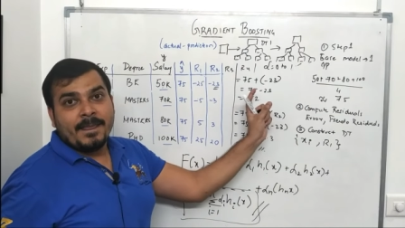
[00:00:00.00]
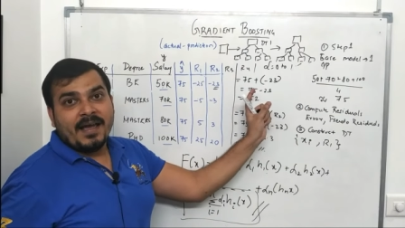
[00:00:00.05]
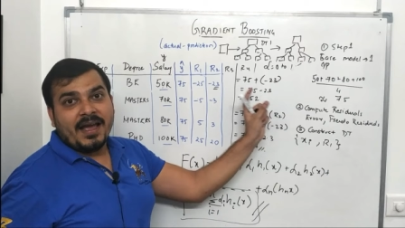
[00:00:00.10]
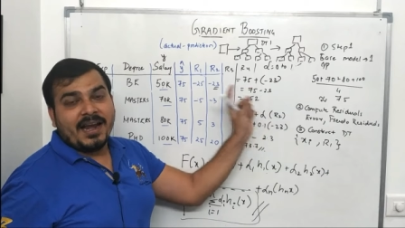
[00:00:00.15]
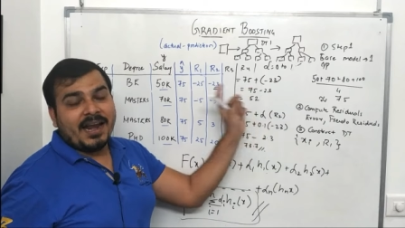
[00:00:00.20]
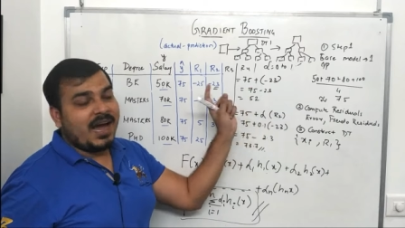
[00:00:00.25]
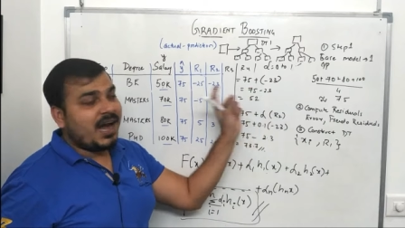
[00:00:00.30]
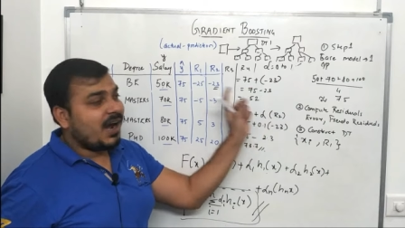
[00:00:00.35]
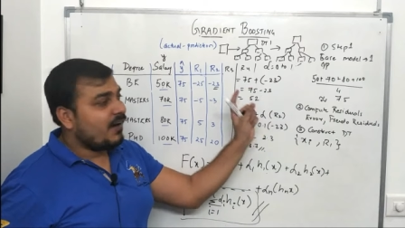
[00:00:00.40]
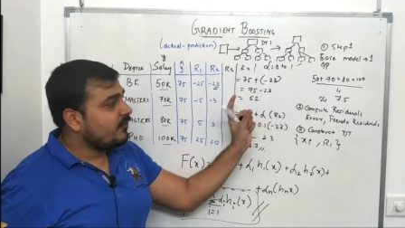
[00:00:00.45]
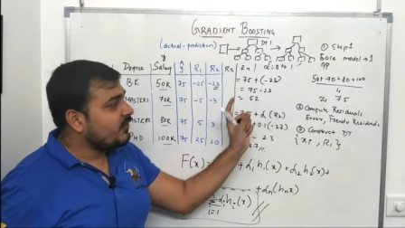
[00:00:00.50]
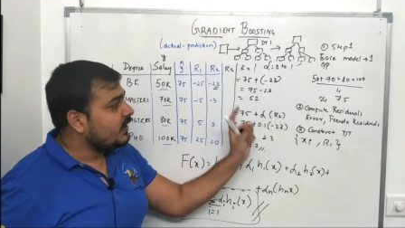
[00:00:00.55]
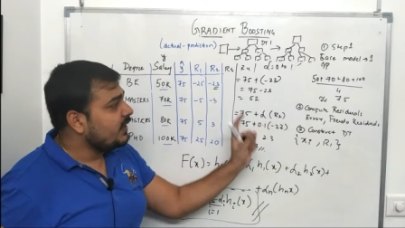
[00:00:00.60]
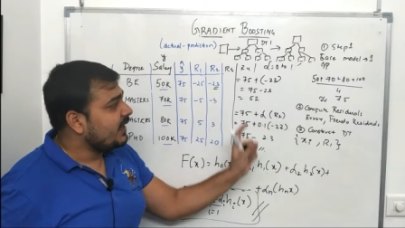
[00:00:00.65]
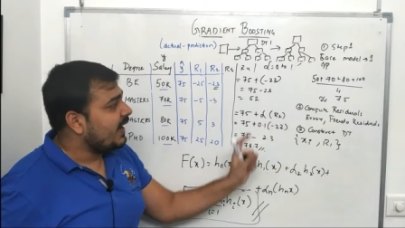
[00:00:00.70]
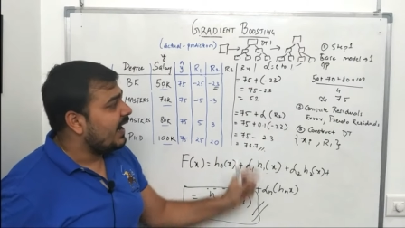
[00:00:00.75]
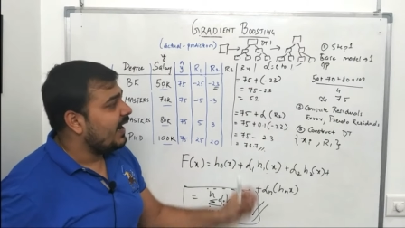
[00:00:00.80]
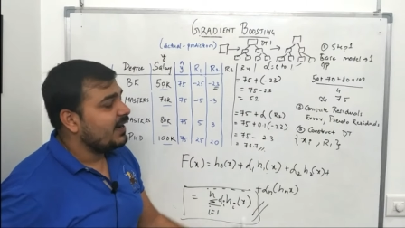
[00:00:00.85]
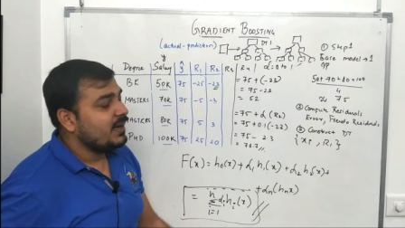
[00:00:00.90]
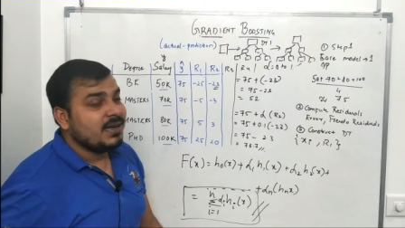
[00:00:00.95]
And after
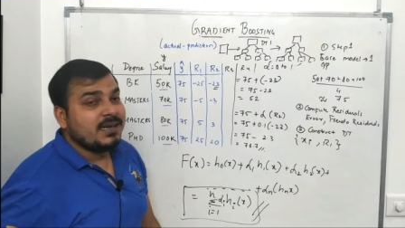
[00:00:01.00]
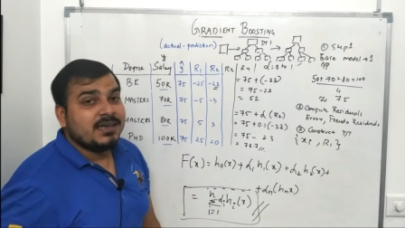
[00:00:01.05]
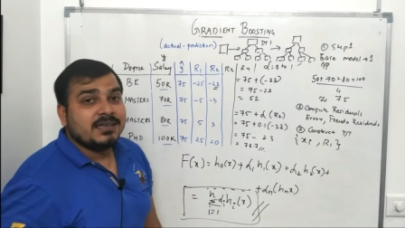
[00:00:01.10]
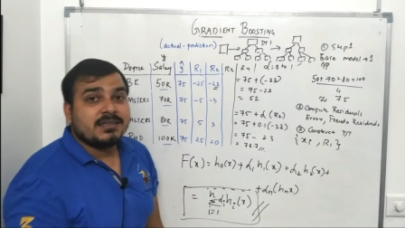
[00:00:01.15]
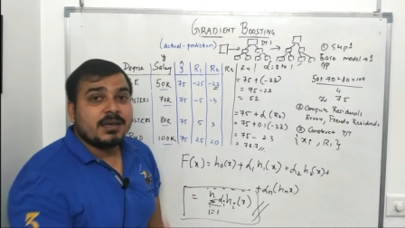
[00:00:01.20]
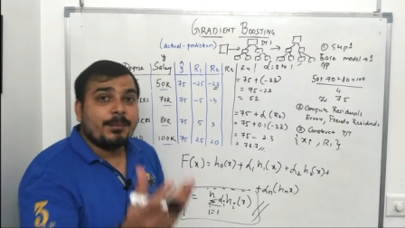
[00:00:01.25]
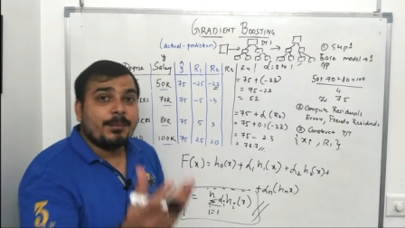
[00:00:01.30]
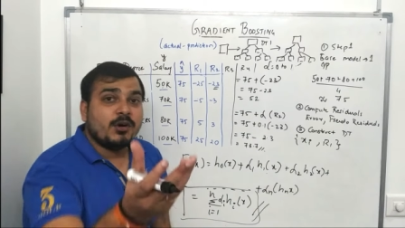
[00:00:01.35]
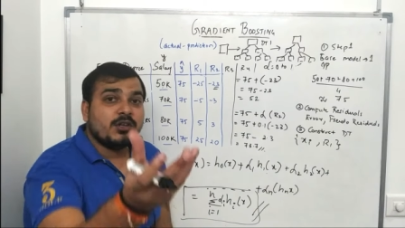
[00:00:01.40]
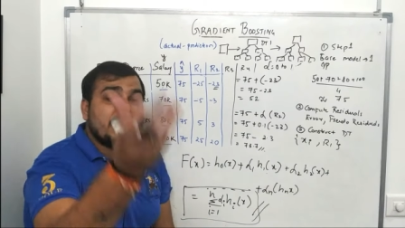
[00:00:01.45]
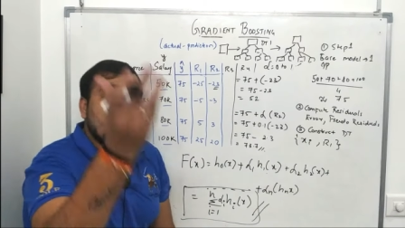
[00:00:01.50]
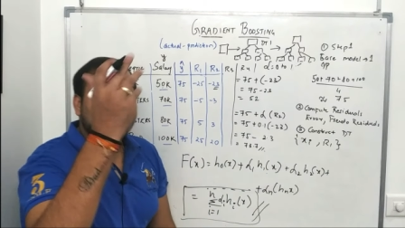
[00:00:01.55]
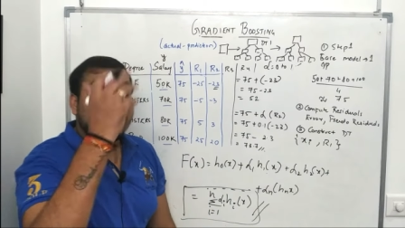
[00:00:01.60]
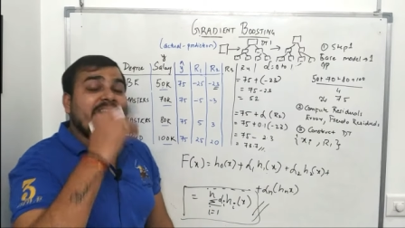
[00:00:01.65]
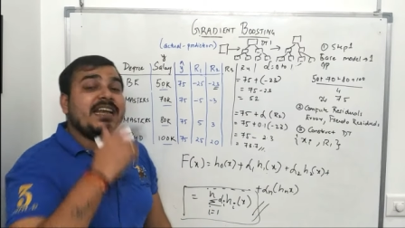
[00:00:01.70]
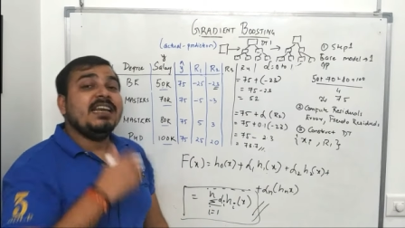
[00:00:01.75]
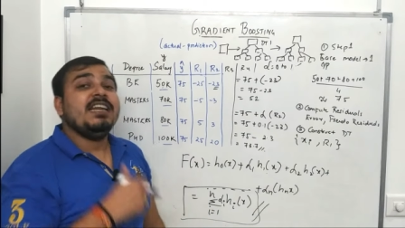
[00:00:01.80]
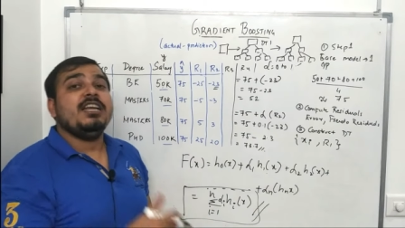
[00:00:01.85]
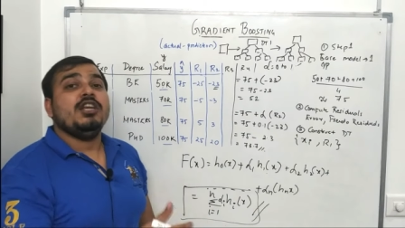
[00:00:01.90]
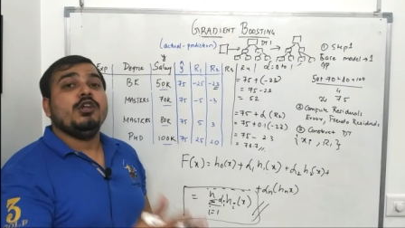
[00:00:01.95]
that, suppose
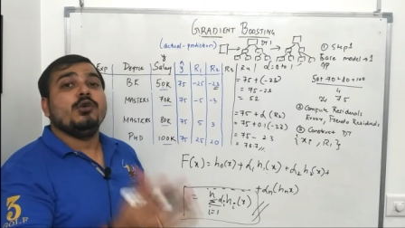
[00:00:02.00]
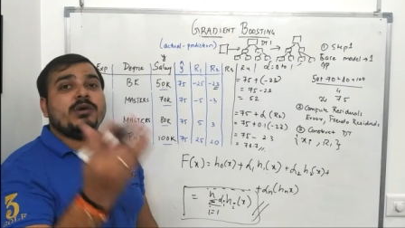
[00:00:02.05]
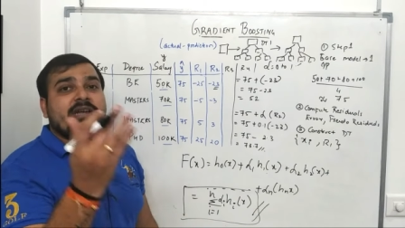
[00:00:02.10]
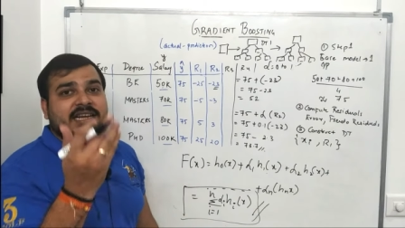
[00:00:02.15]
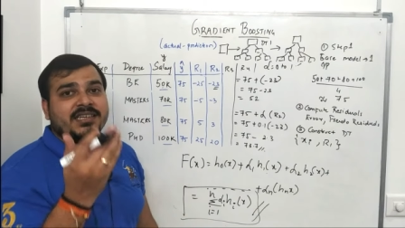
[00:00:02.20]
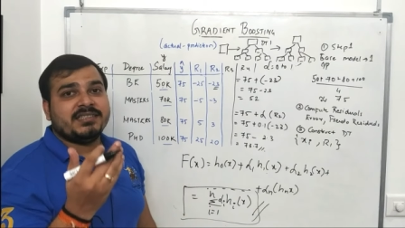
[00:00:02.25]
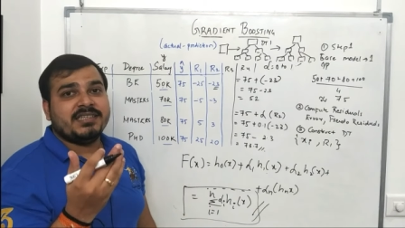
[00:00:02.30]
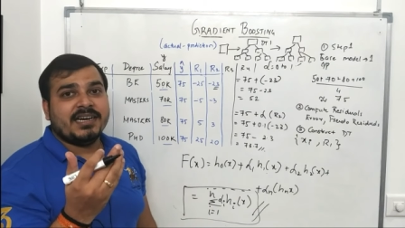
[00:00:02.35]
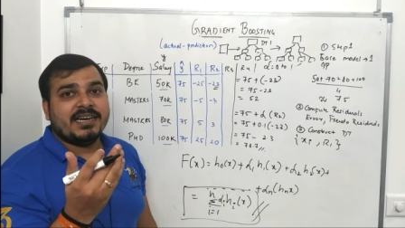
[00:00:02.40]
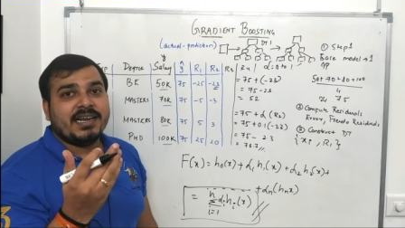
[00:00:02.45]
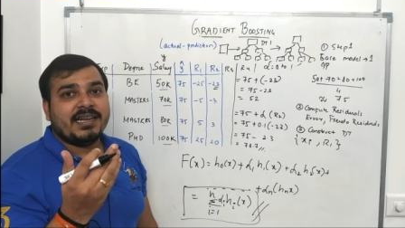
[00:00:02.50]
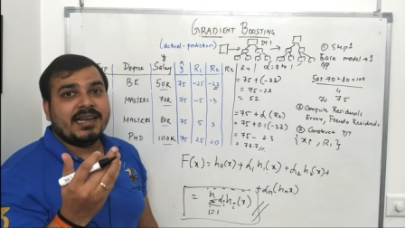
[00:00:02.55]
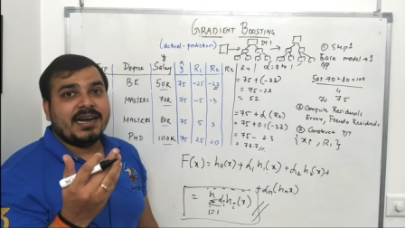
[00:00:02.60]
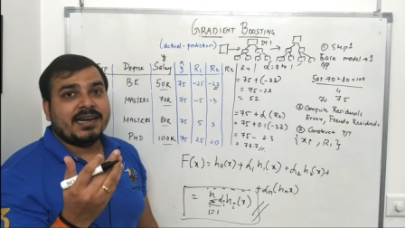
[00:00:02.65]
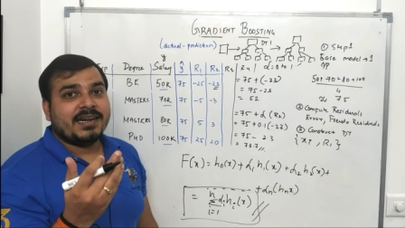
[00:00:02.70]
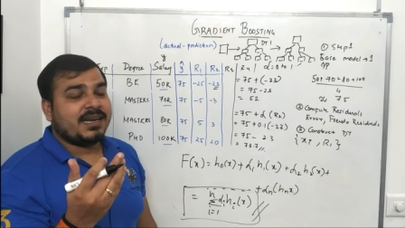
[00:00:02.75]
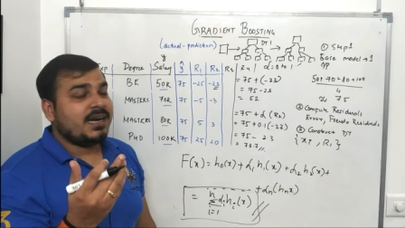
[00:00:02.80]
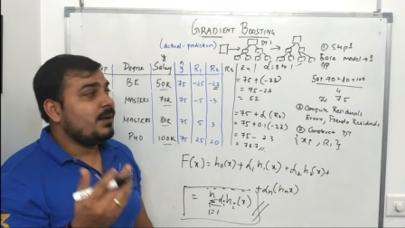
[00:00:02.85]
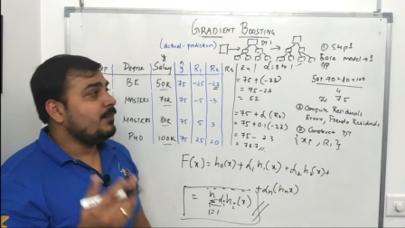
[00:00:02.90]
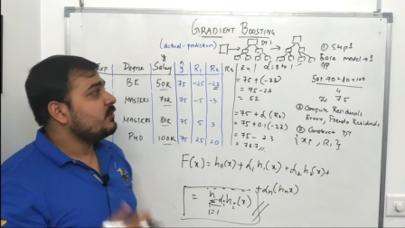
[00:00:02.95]
any new test data
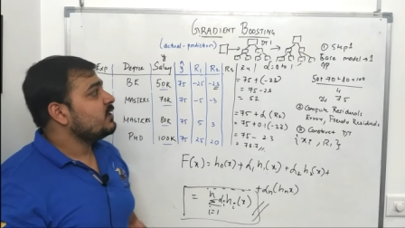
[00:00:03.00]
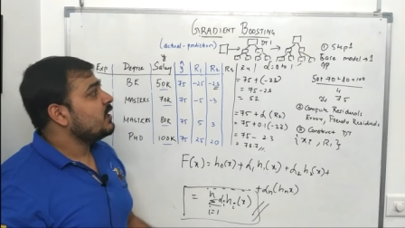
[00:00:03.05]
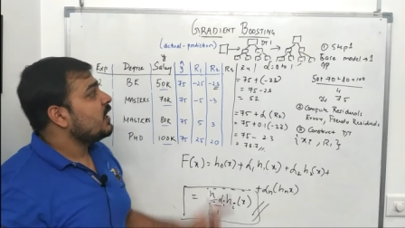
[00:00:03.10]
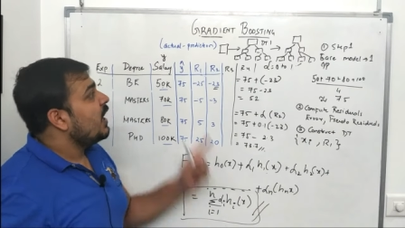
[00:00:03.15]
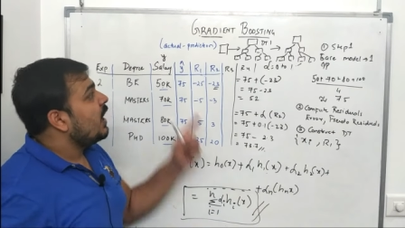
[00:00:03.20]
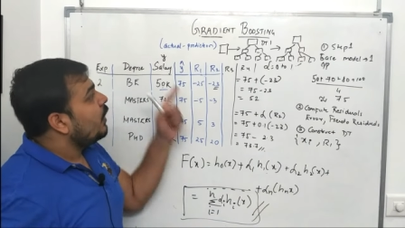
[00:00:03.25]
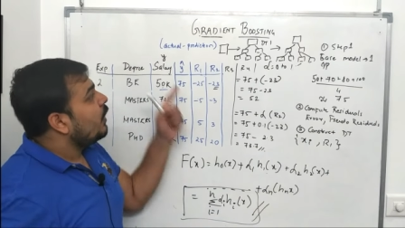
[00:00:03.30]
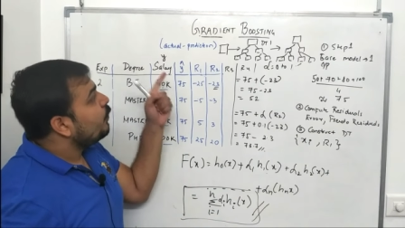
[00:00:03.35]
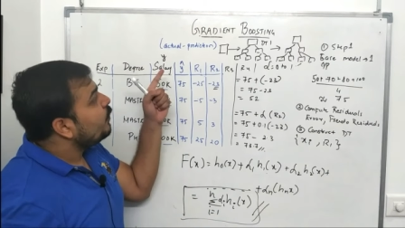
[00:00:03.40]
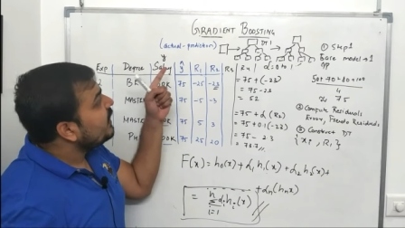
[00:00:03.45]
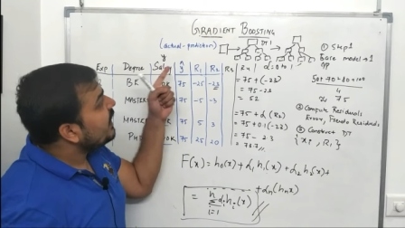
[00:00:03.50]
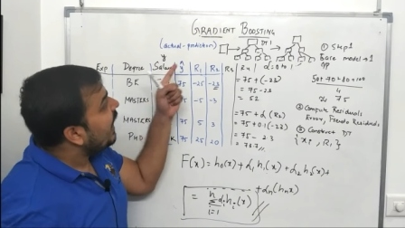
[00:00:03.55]
that comes, we